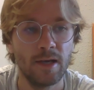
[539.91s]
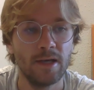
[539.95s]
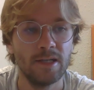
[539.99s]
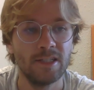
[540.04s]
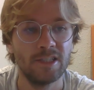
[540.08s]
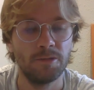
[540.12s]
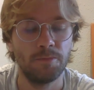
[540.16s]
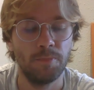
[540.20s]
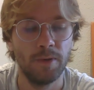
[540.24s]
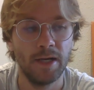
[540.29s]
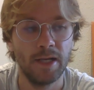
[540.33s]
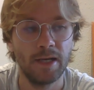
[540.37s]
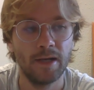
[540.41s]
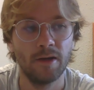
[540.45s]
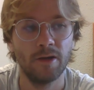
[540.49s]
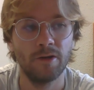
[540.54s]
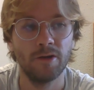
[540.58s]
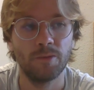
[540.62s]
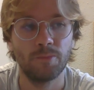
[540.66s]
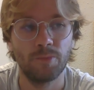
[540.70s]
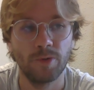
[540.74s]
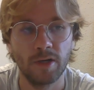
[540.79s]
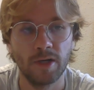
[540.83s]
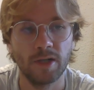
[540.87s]
speeding along
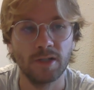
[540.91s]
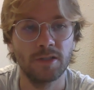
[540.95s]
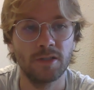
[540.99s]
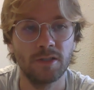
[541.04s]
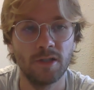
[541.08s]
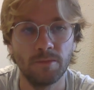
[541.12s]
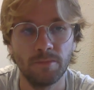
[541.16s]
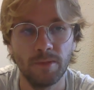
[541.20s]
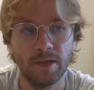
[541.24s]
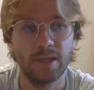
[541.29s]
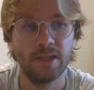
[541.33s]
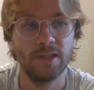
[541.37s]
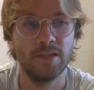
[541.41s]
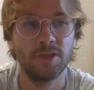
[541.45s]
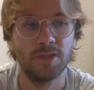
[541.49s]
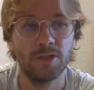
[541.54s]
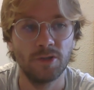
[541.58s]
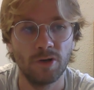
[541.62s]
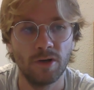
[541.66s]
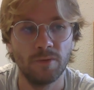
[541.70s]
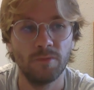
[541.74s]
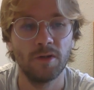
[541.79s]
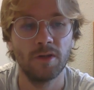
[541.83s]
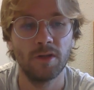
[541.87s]
the production and making
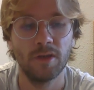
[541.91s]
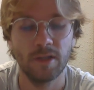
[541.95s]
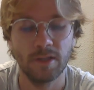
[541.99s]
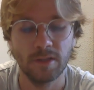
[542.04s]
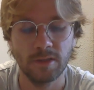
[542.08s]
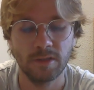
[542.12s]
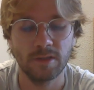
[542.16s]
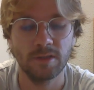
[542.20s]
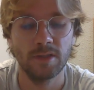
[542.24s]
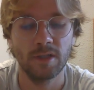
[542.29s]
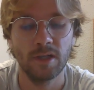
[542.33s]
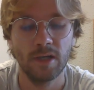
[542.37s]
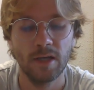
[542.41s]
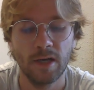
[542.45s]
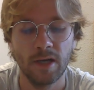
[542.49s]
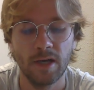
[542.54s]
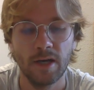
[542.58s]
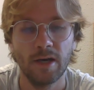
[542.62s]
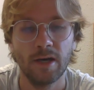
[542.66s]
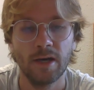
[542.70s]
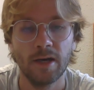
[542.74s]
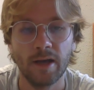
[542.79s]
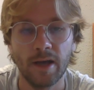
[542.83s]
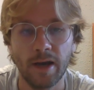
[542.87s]
sure everything's
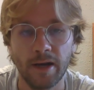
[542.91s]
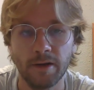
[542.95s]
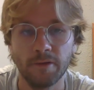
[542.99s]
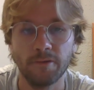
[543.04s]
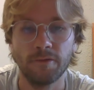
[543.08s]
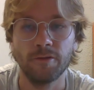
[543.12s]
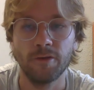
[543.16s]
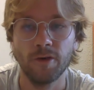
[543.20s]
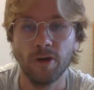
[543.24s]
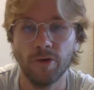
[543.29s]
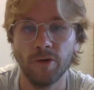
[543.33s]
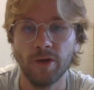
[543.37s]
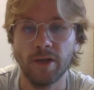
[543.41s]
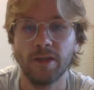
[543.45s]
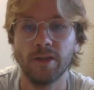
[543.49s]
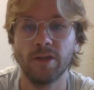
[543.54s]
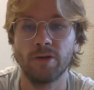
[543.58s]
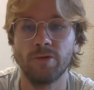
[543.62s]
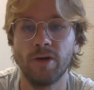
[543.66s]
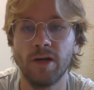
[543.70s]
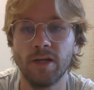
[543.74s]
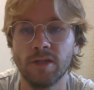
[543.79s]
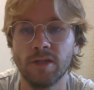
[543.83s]
kind of flowing in the right